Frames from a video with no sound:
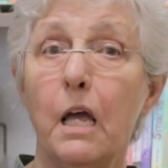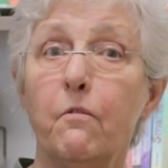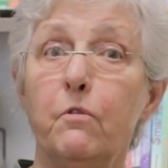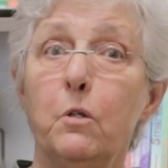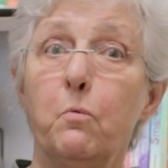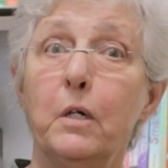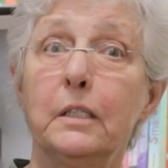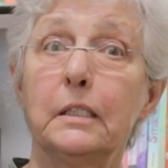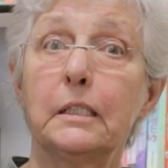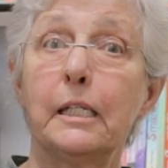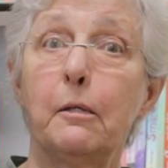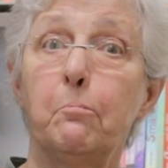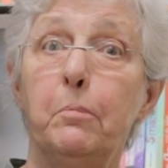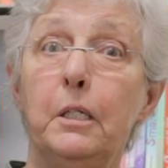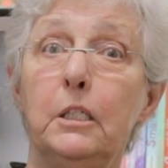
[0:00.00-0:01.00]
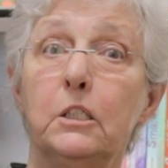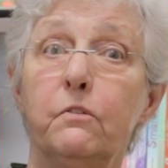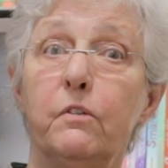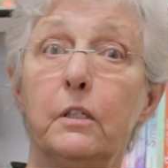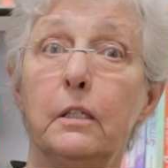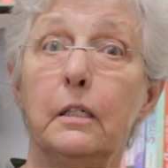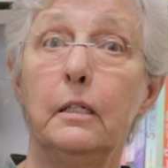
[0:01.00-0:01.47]
Everyone slept
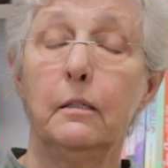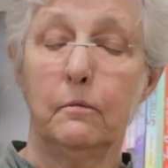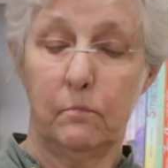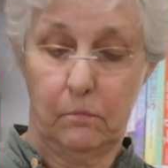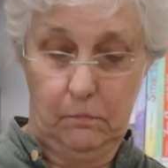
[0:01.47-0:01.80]
peacefully,